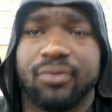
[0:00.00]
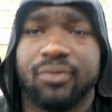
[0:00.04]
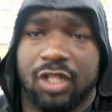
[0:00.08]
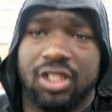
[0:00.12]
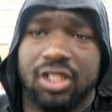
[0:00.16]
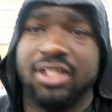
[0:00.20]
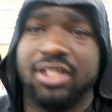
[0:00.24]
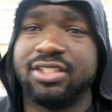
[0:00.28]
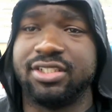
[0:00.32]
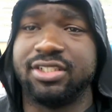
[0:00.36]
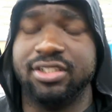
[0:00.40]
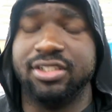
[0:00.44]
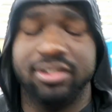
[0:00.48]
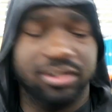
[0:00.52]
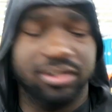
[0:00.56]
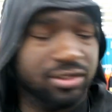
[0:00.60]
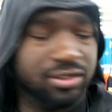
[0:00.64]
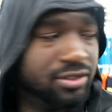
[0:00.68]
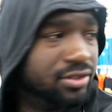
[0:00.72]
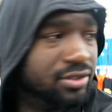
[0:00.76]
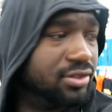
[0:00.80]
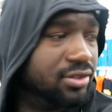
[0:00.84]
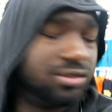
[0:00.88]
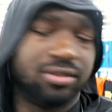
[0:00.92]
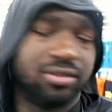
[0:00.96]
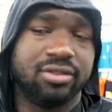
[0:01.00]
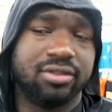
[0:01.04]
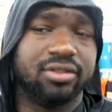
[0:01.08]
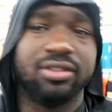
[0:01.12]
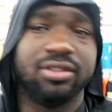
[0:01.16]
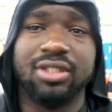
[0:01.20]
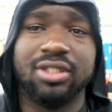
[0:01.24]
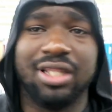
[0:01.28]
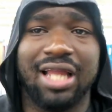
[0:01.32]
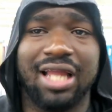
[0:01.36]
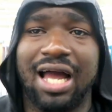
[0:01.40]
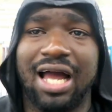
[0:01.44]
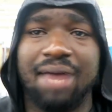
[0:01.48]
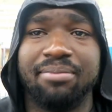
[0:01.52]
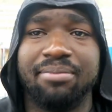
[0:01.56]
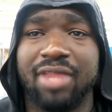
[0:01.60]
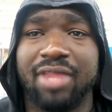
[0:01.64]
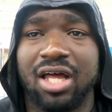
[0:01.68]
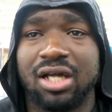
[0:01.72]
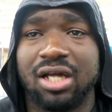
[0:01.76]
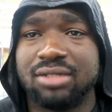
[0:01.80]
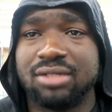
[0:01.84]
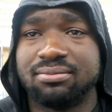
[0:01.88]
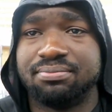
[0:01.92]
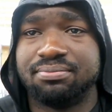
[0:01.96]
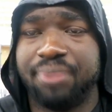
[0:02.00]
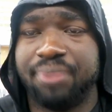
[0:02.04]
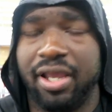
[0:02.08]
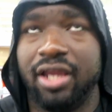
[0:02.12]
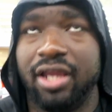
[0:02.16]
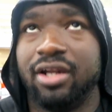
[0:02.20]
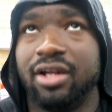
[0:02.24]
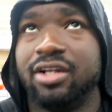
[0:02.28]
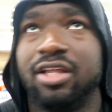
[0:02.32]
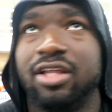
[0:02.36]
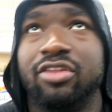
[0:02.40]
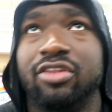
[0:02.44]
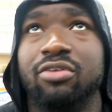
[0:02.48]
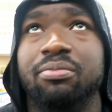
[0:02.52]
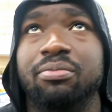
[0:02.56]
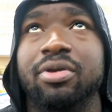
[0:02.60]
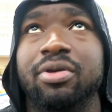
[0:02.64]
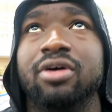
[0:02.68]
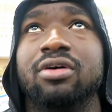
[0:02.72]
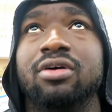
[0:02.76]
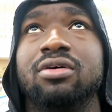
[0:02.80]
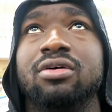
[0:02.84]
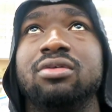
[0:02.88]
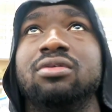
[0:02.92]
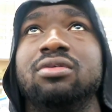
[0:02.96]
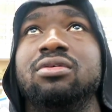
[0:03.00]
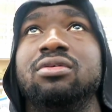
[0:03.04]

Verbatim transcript: listen, I'm not paying another bill